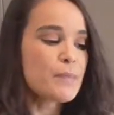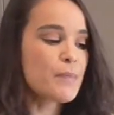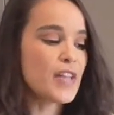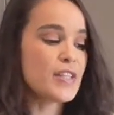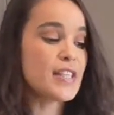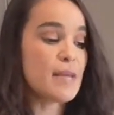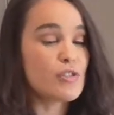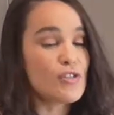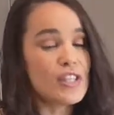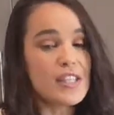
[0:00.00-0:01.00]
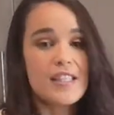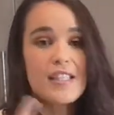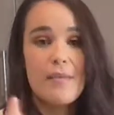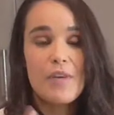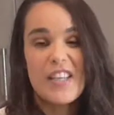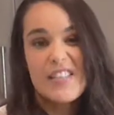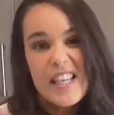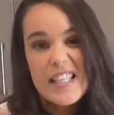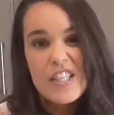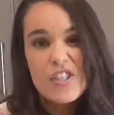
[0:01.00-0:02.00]
but the same structure, the same kind of
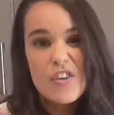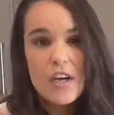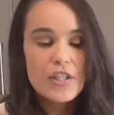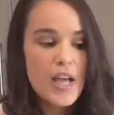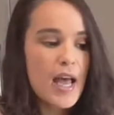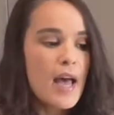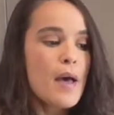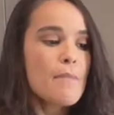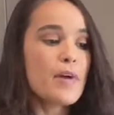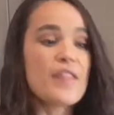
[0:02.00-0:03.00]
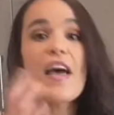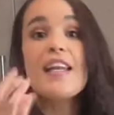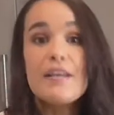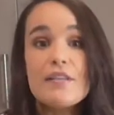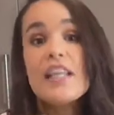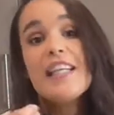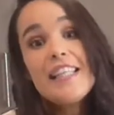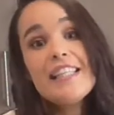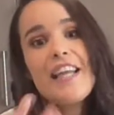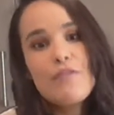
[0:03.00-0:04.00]
sentence structure, but they're
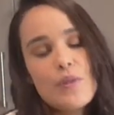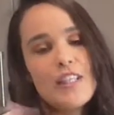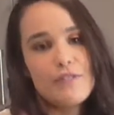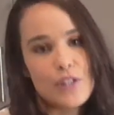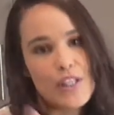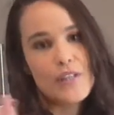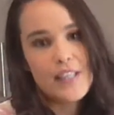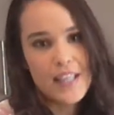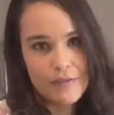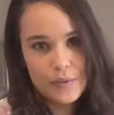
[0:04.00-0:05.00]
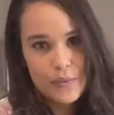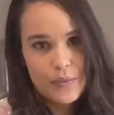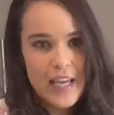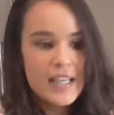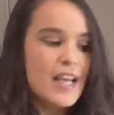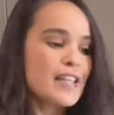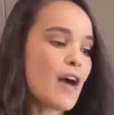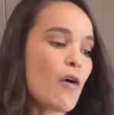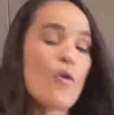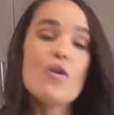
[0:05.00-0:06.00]
clearly level 1, level 2, level 3.
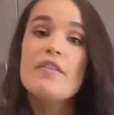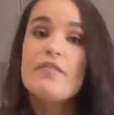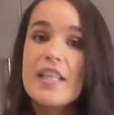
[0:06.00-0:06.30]
Now all of